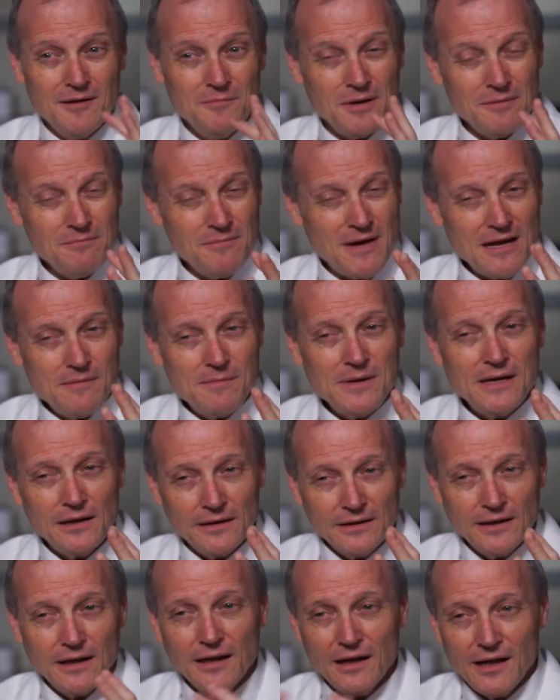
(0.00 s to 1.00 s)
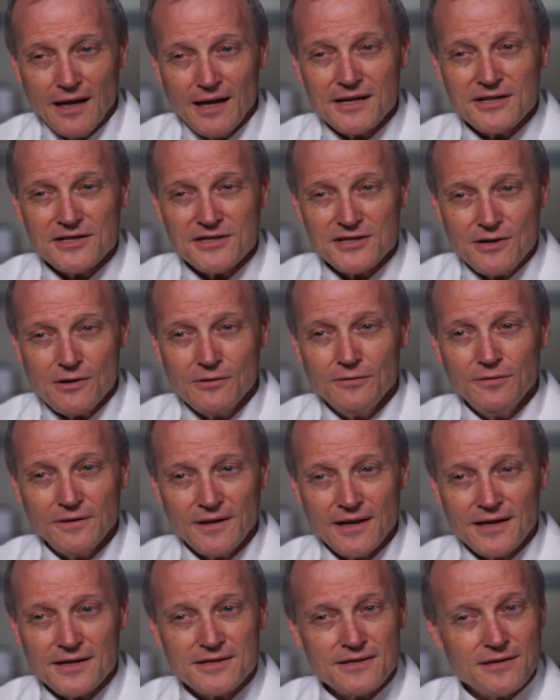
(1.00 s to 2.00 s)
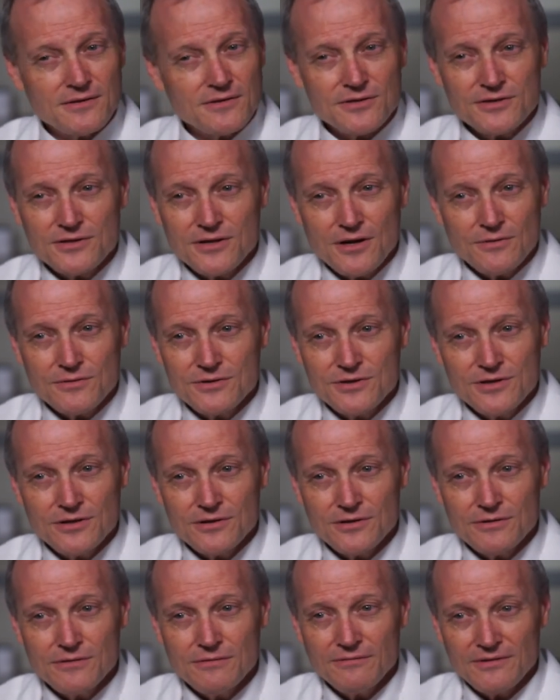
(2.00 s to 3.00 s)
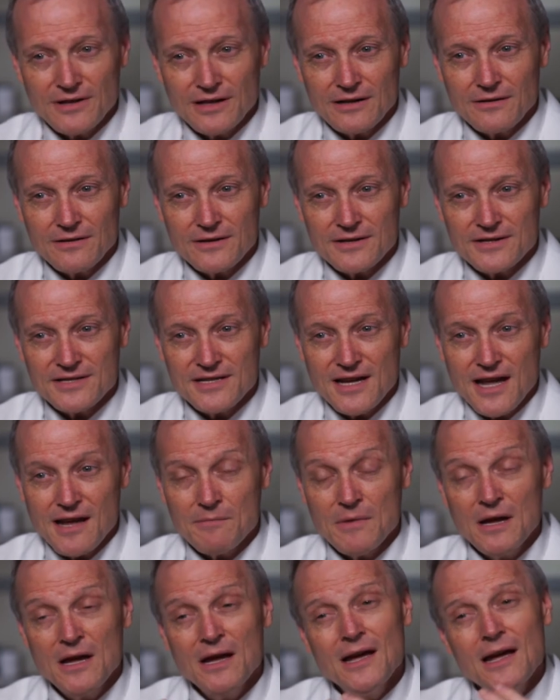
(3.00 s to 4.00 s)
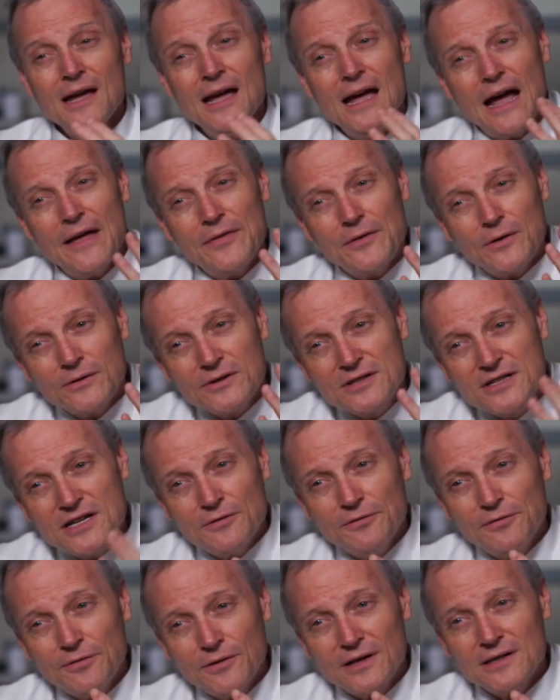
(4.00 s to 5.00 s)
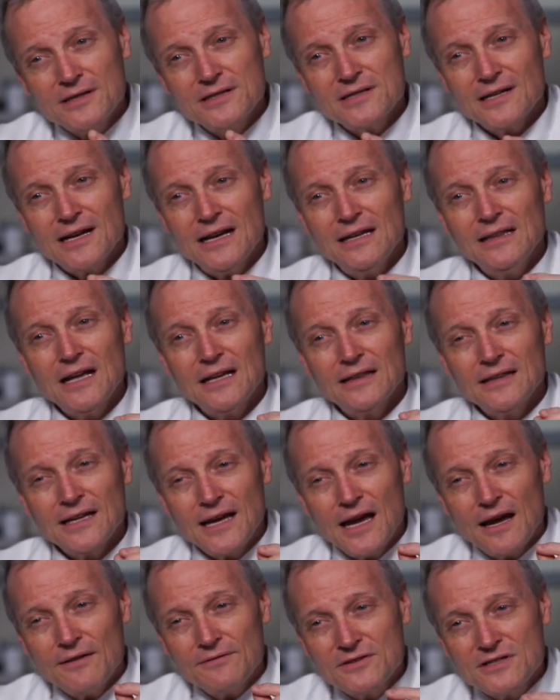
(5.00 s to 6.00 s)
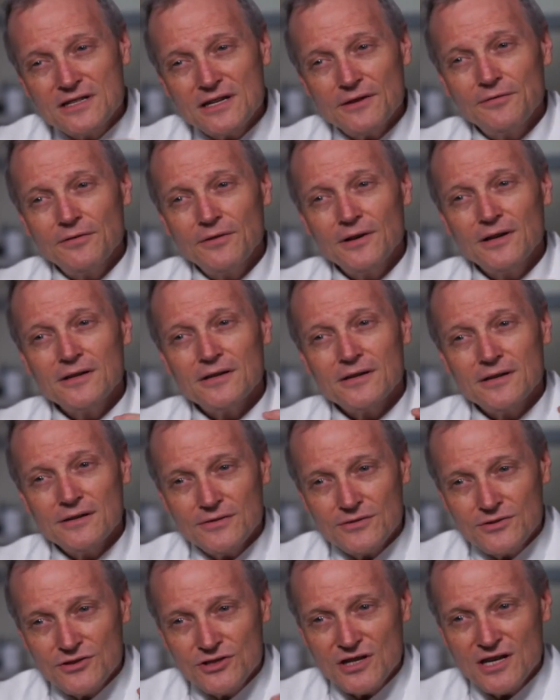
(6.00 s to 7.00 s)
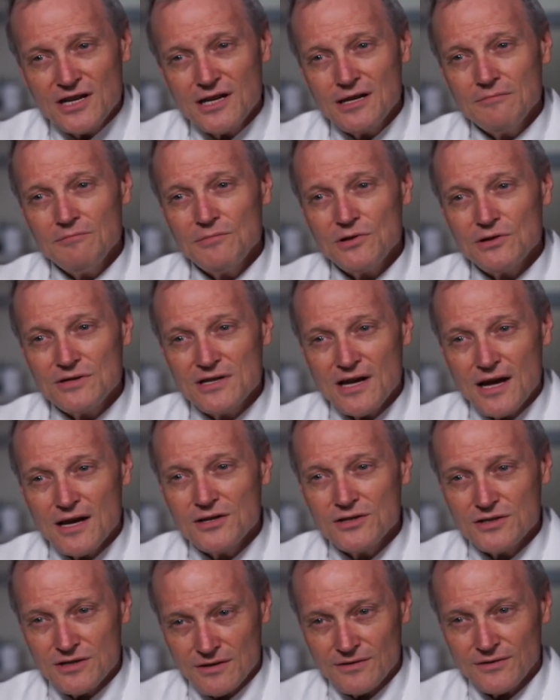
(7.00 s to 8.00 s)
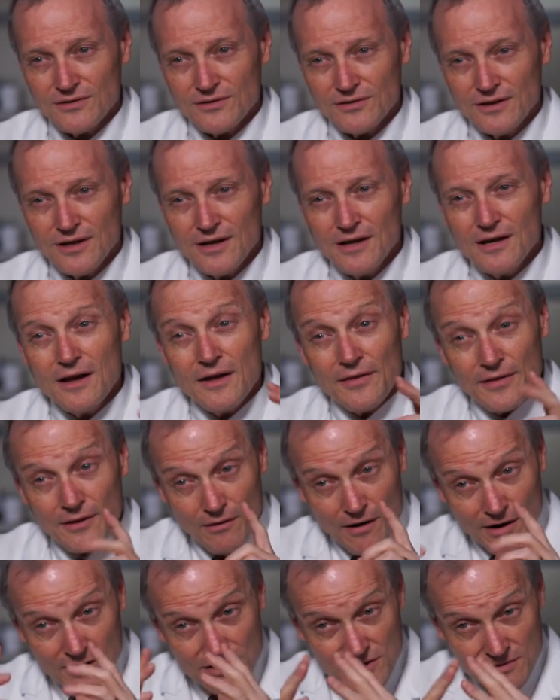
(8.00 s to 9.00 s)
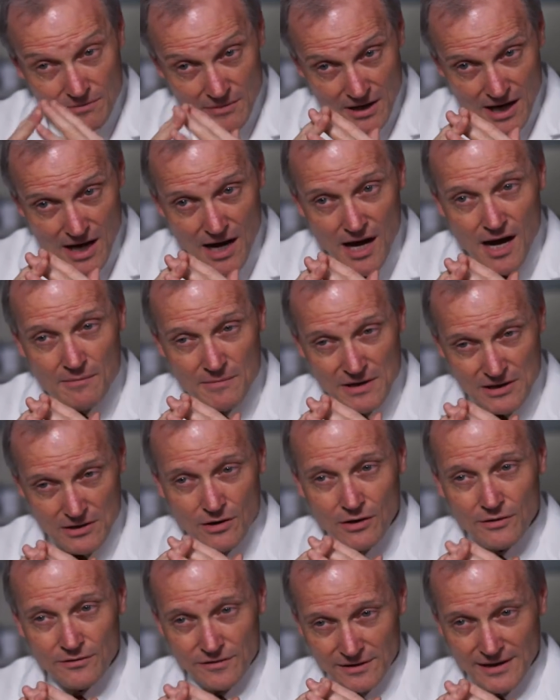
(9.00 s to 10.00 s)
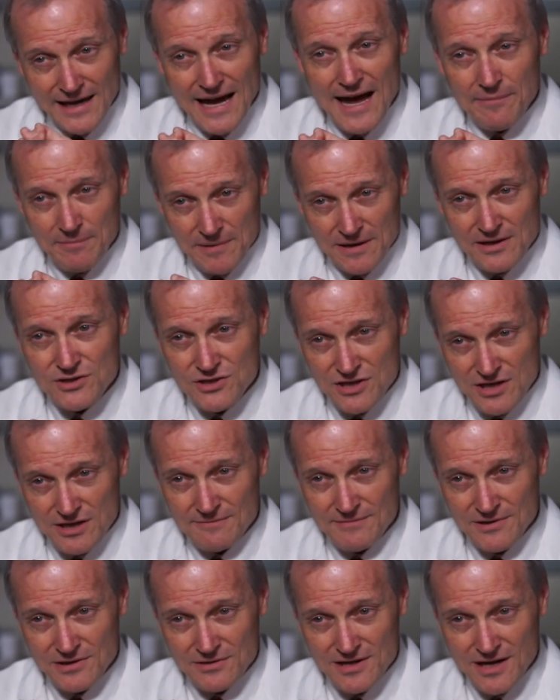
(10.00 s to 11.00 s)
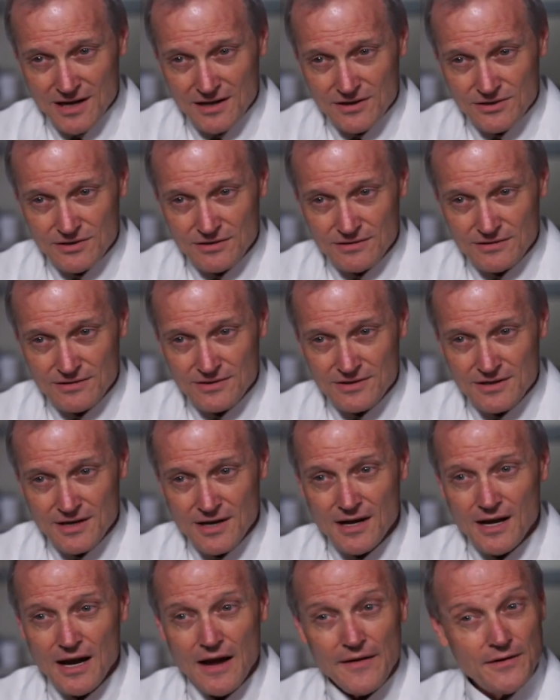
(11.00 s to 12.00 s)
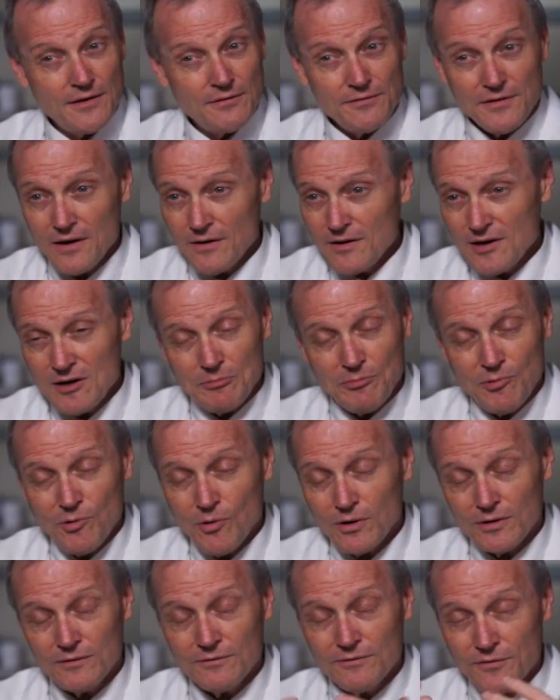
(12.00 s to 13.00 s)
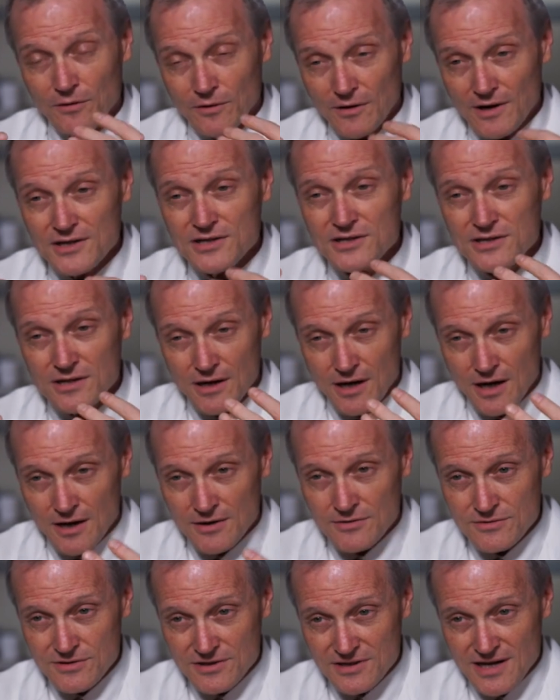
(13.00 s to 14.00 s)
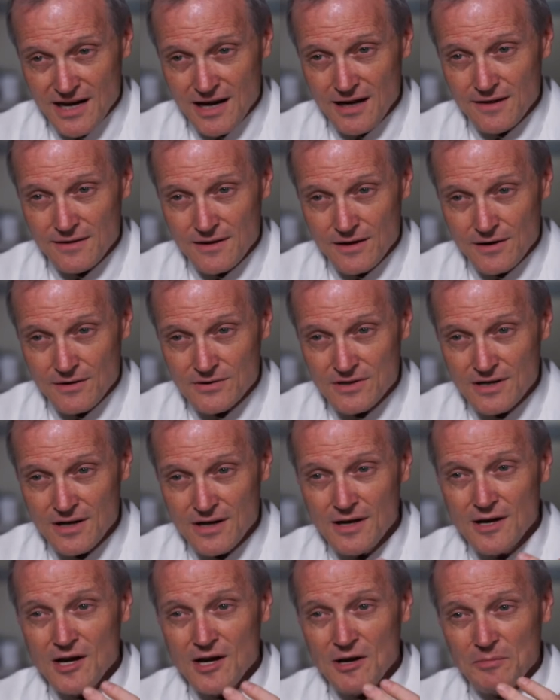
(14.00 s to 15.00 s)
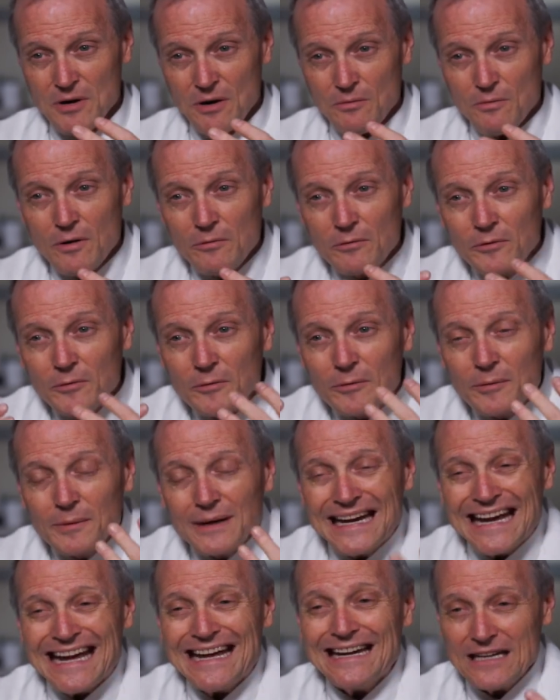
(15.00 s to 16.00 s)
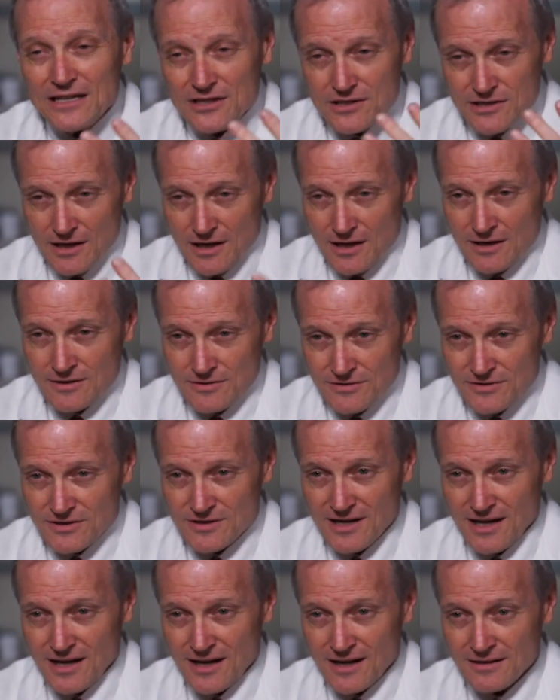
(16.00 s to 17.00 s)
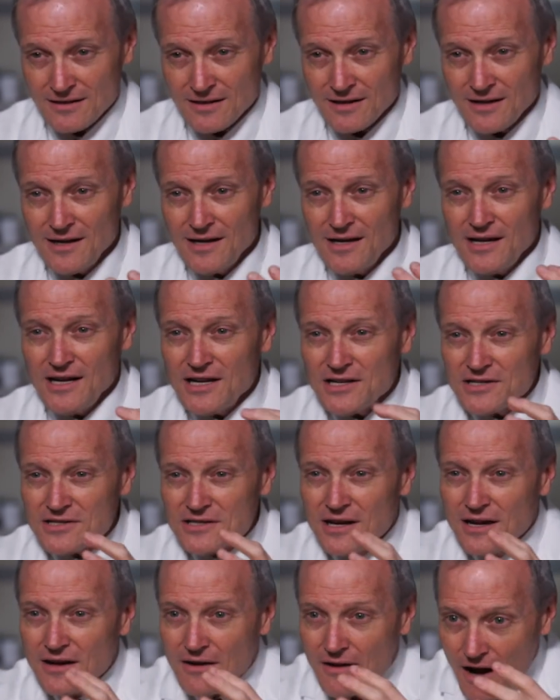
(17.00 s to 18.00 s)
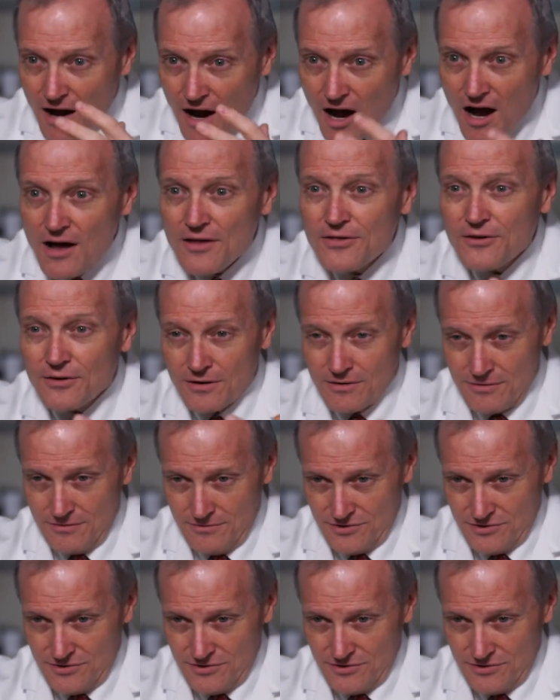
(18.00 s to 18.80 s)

But maybe a little like snowflakes, there's no two that are the same. And they're different in that they have different gene mutations. There are some common overlapping gene mutations, and they're very important for us to understand those. But what we're beginning to understand is other